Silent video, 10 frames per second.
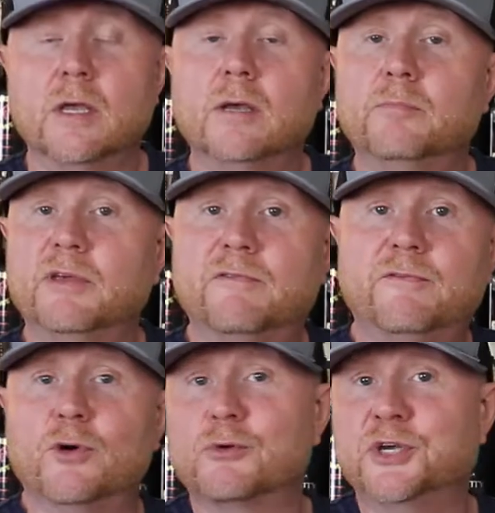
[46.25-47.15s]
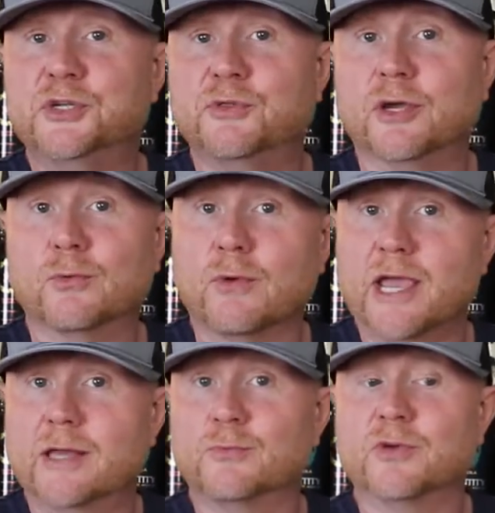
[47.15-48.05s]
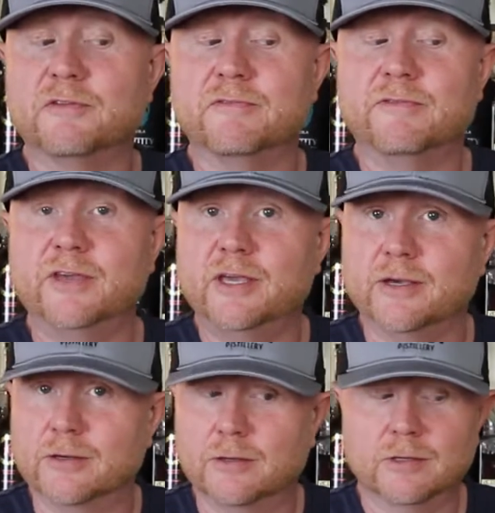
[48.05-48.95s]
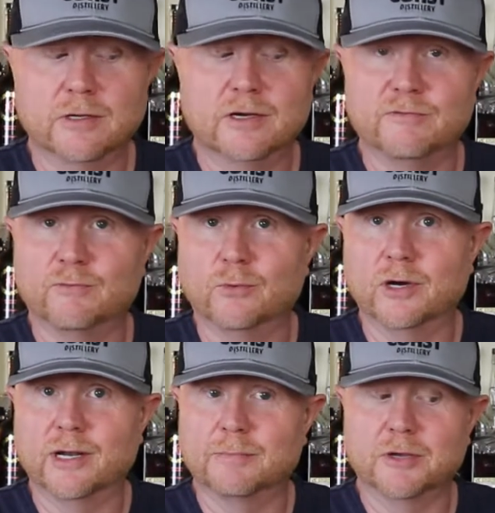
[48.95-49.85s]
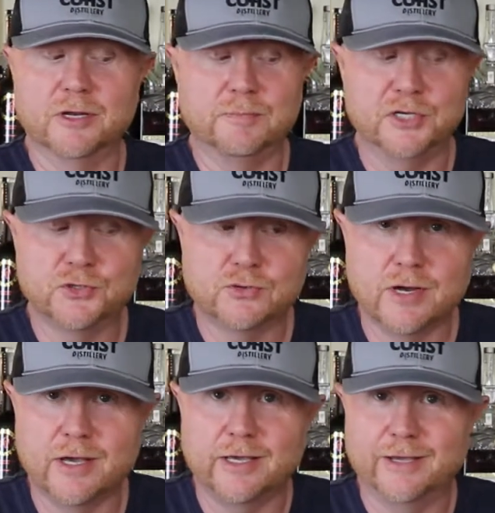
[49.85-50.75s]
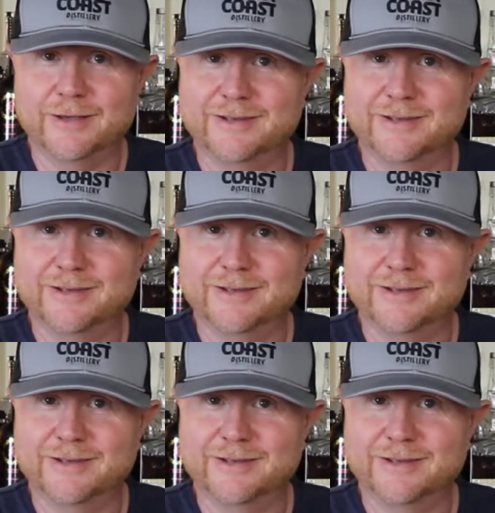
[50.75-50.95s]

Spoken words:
Before we do the grand reveal of what I'm gonna be trying,